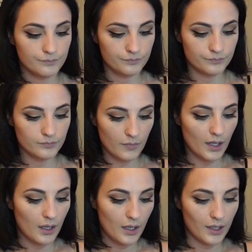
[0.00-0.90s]

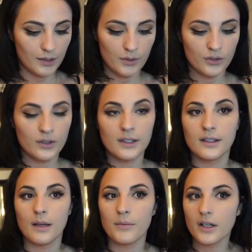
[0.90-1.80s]
And I'm gonna do the
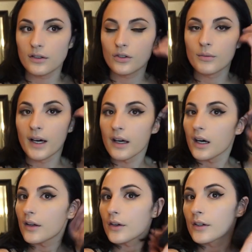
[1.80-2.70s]
same thing to my
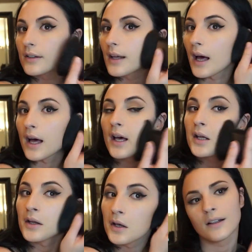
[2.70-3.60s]
other side.